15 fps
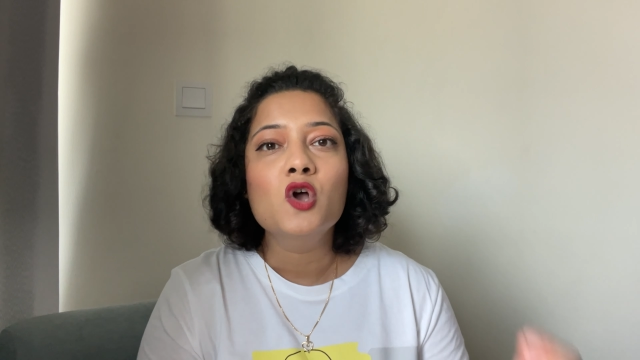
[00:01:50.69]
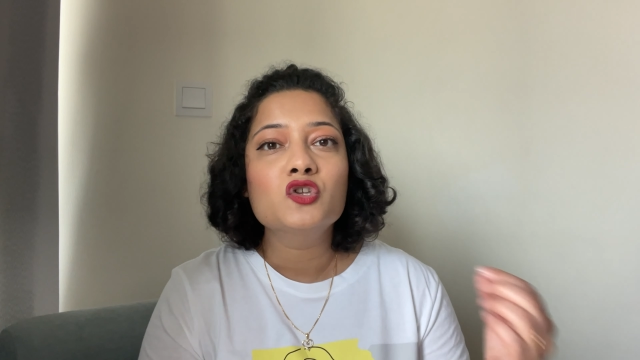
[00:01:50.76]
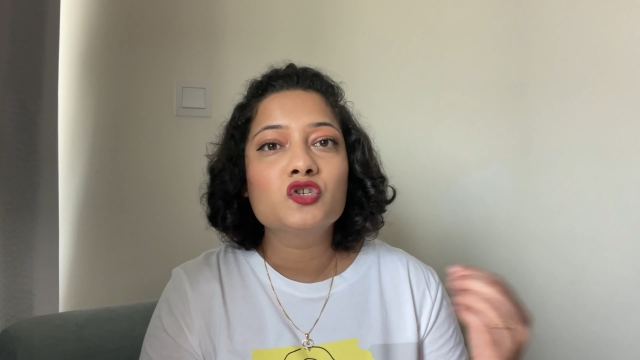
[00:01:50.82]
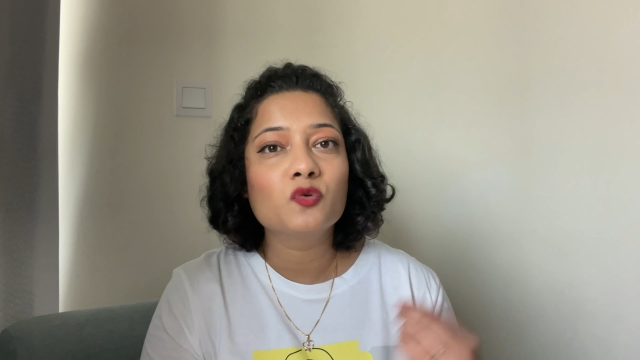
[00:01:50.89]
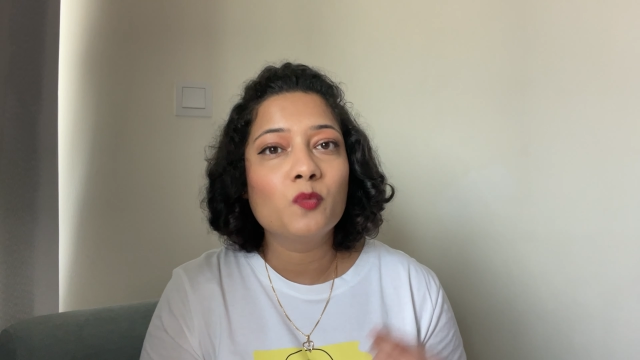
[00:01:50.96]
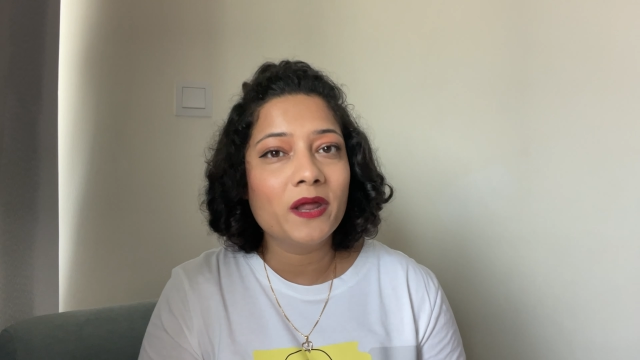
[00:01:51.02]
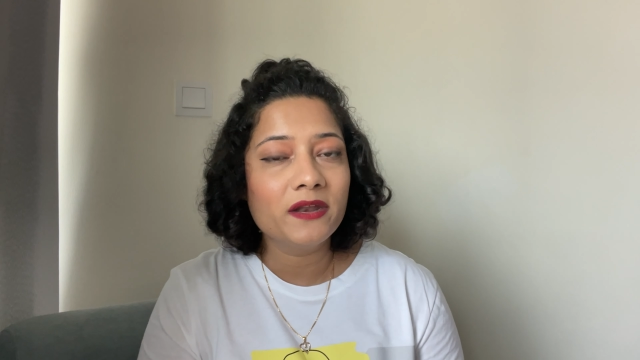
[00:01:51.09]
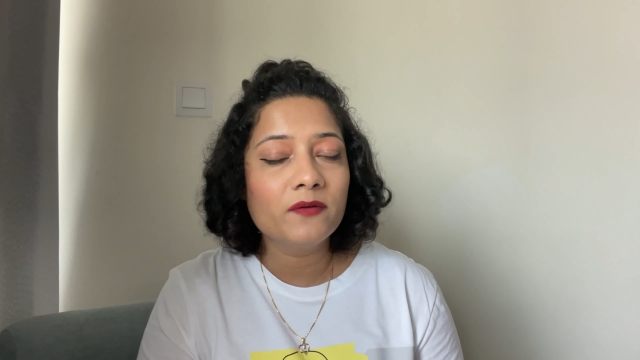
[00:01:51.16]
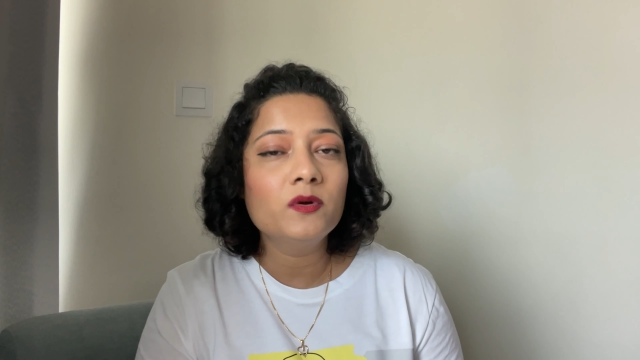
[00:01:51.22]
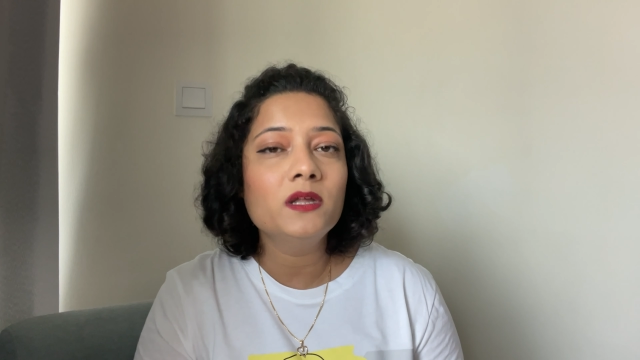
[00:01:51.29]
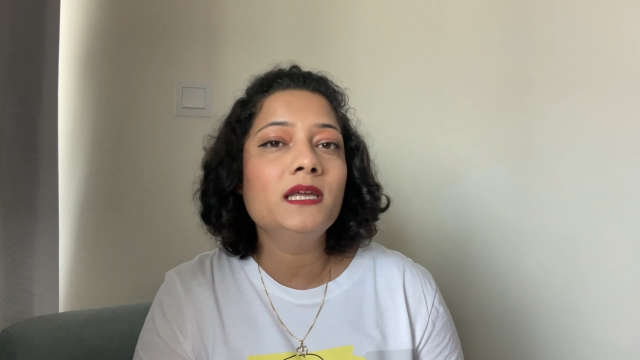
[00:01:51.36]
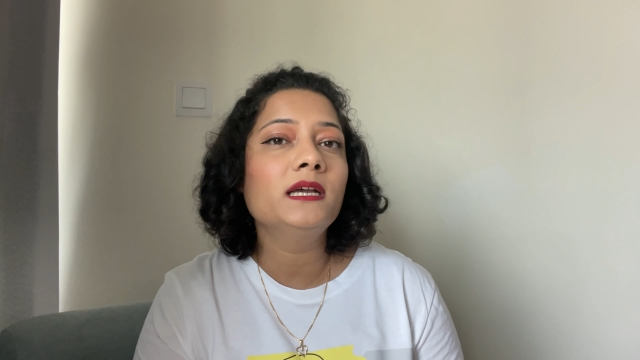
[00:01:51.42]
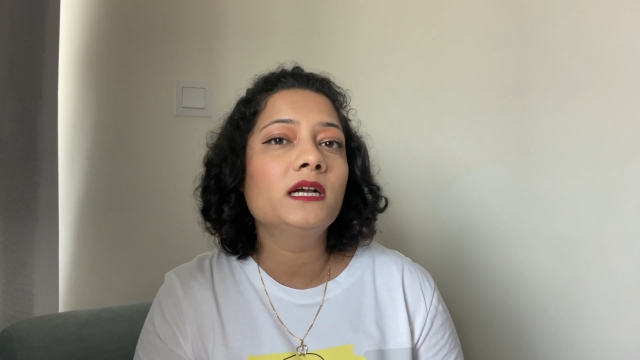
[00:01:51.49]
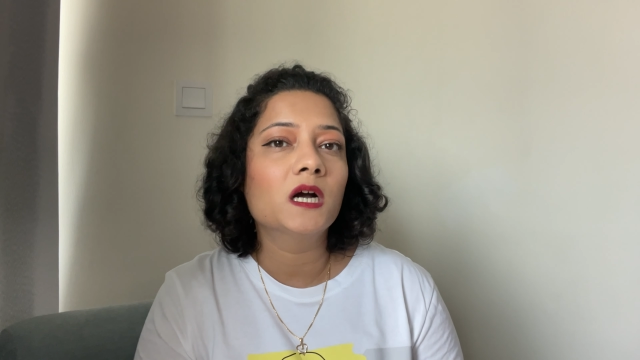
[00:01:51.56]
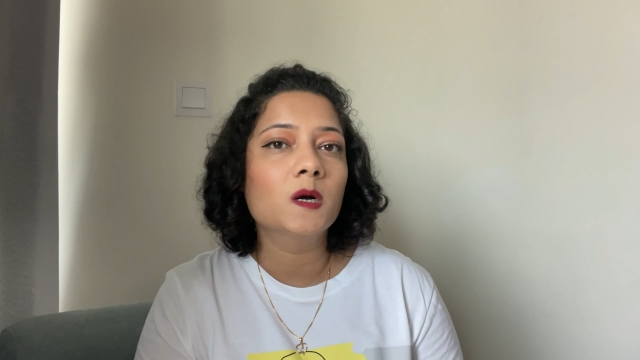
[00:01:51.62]
So whenever
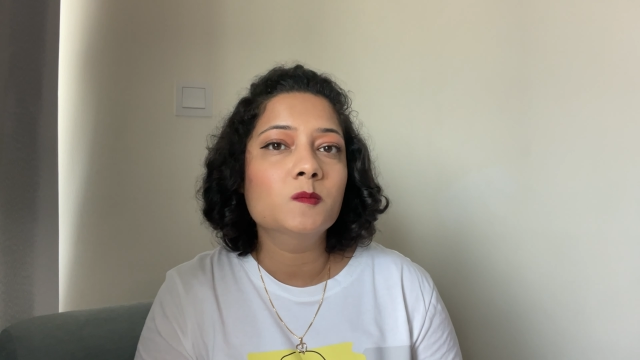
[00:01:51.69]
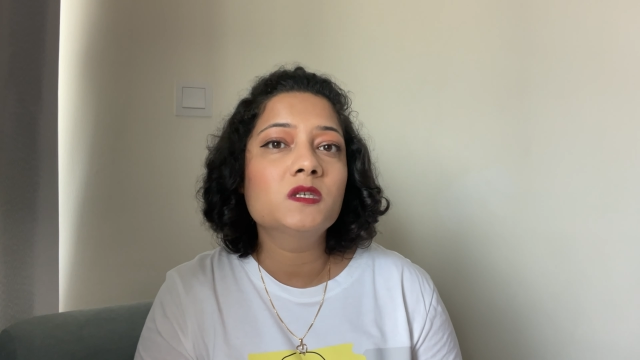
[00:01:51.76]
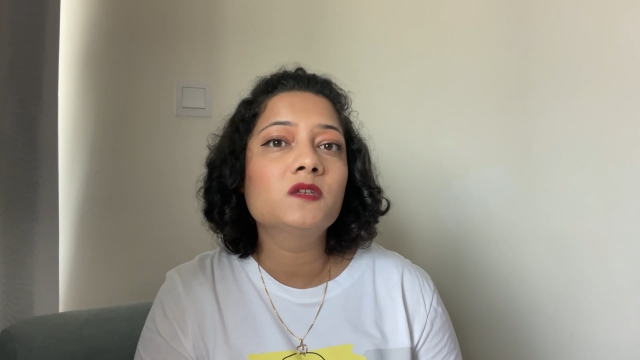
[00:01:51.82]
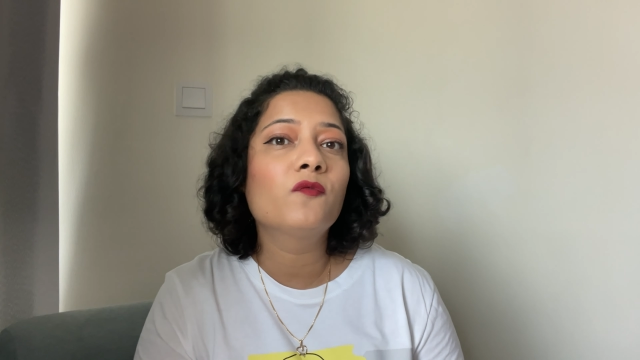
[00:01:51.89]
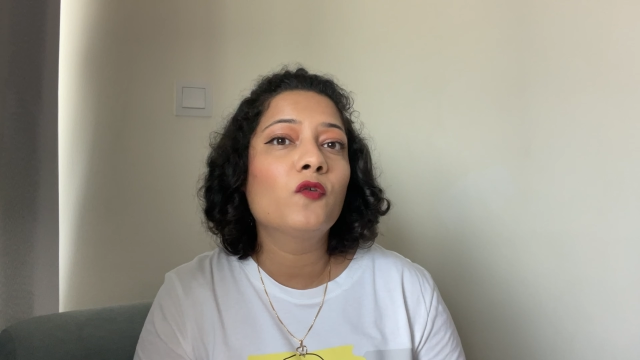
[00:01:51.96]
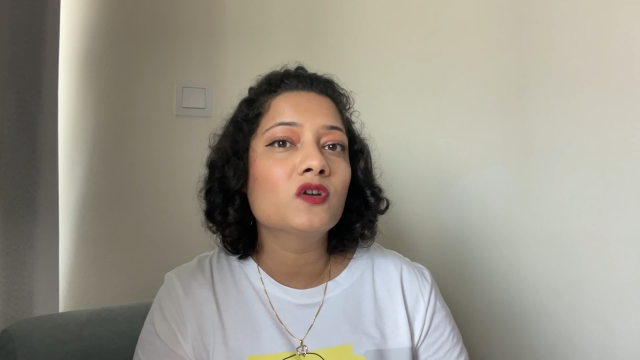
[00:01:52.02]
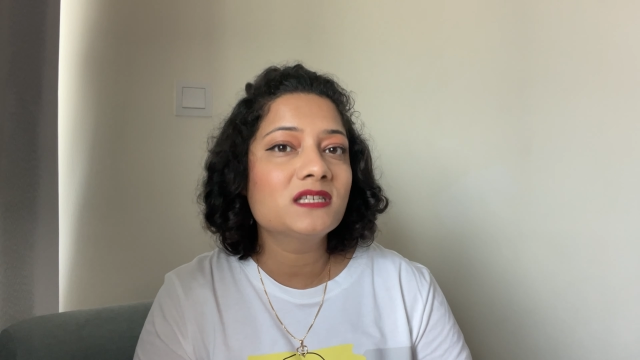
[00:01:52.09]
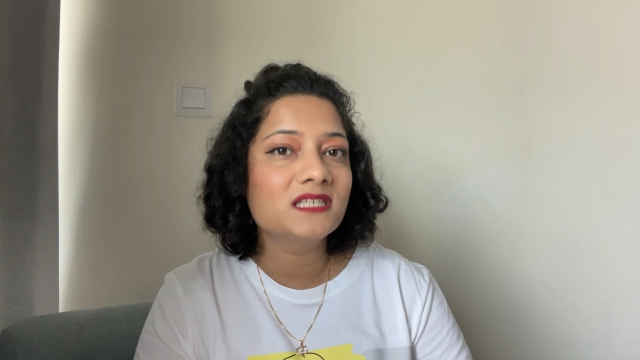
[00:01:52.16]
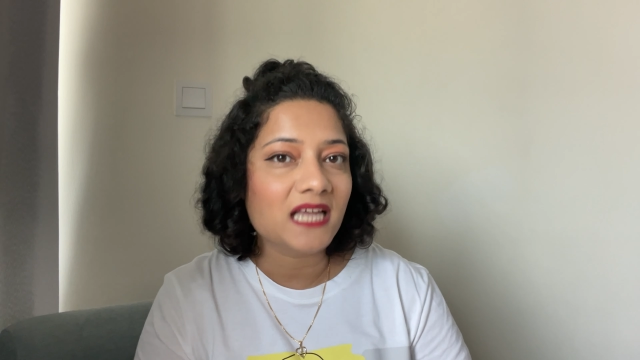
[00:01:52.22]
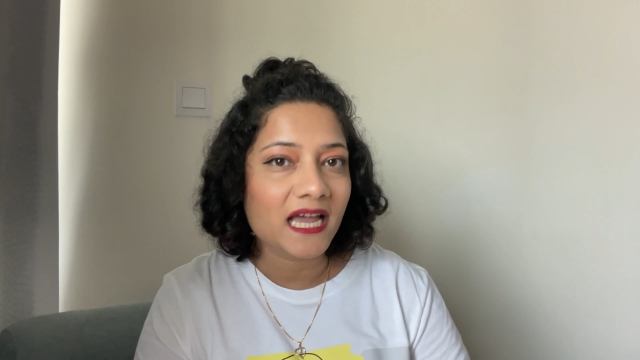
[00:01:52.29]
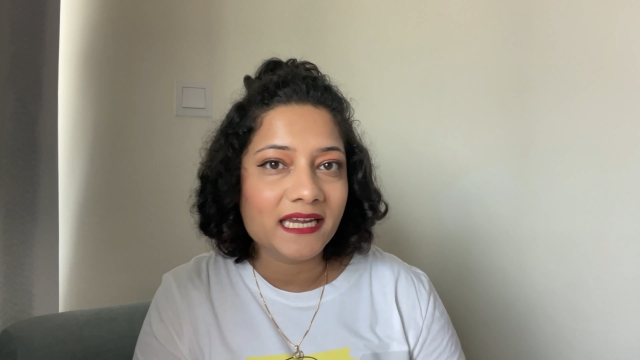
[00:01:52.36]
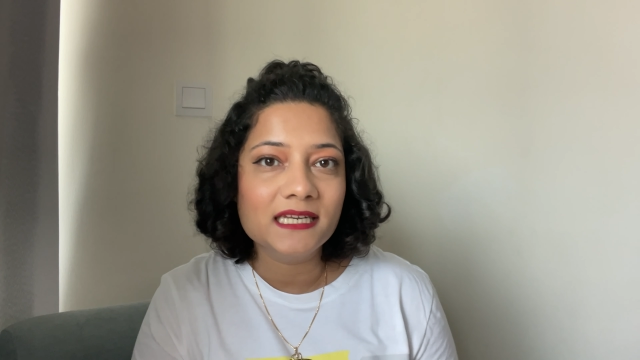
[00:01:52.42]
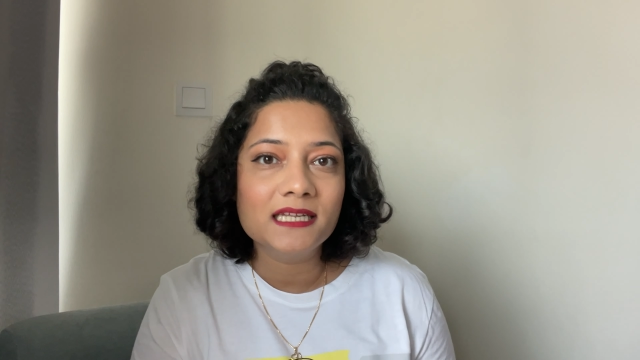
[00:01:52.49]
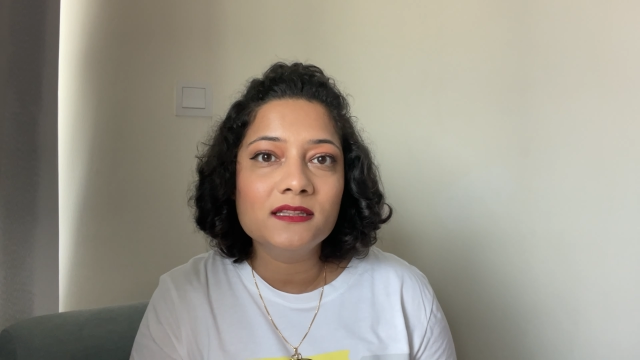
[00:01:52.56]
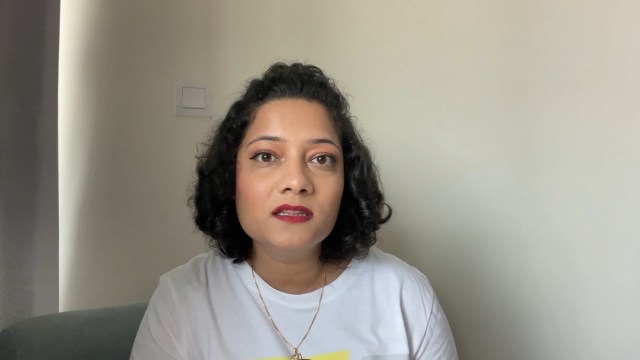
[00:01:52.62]
he comes for
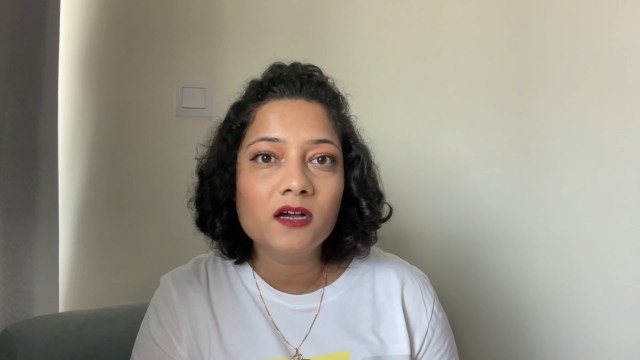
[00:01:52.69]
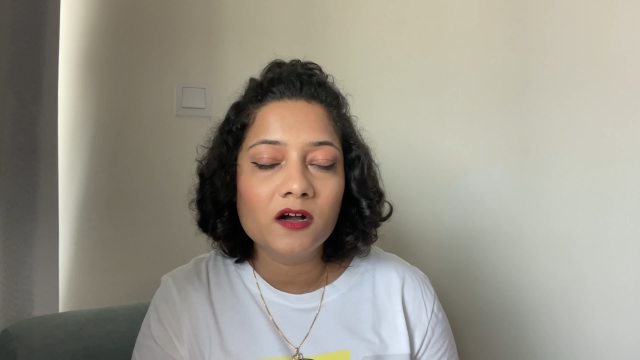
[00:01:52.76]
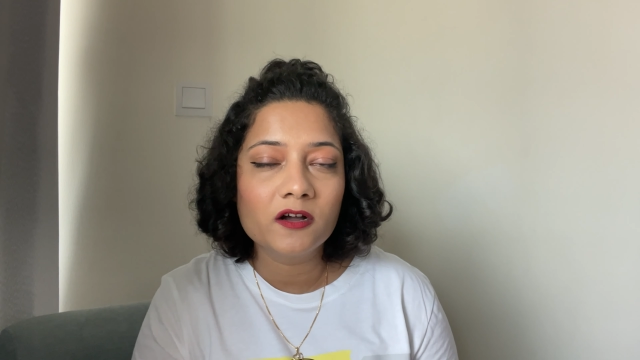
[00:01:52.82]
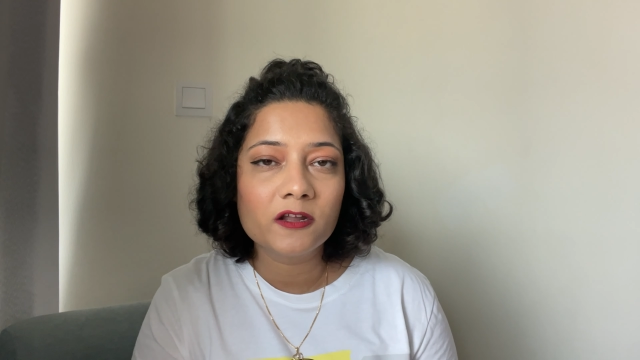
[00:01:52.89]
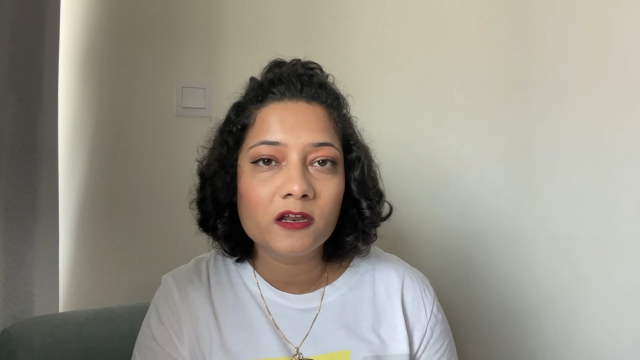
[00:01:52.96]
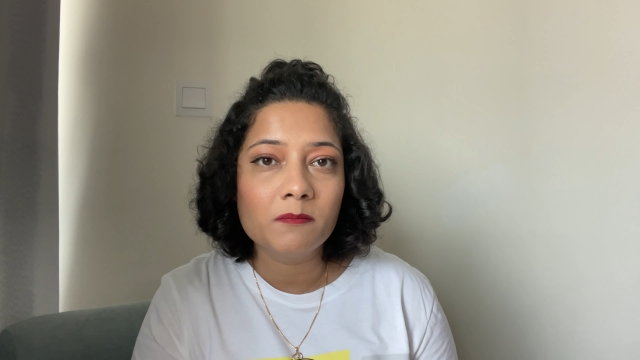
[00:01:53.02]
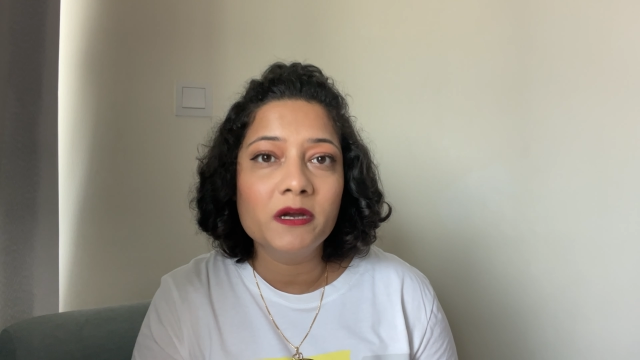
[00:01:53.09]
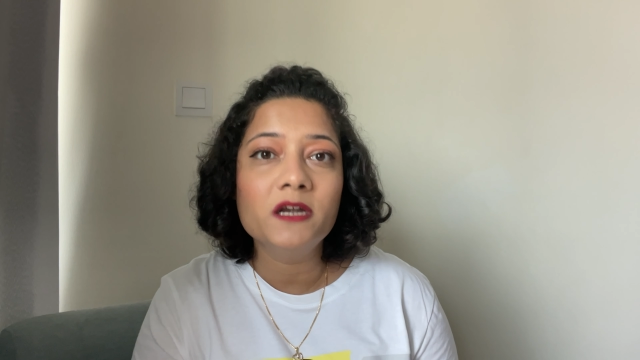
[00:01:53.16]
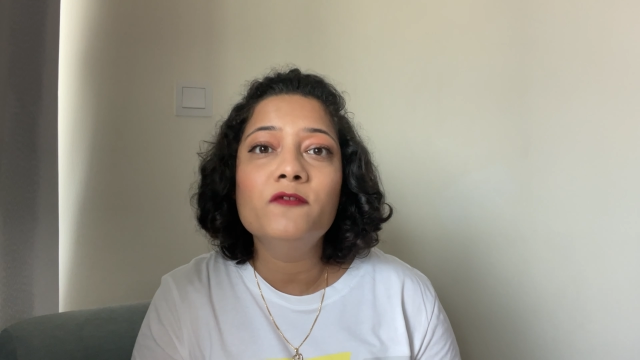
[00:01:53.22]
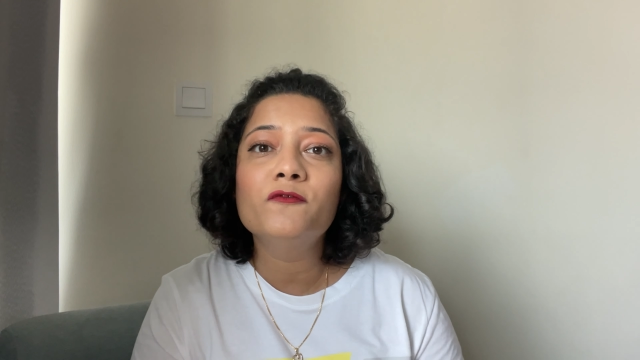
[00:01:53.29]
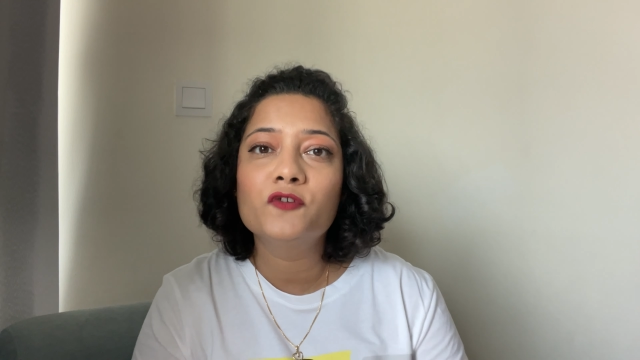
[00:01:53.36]
signing the agreement,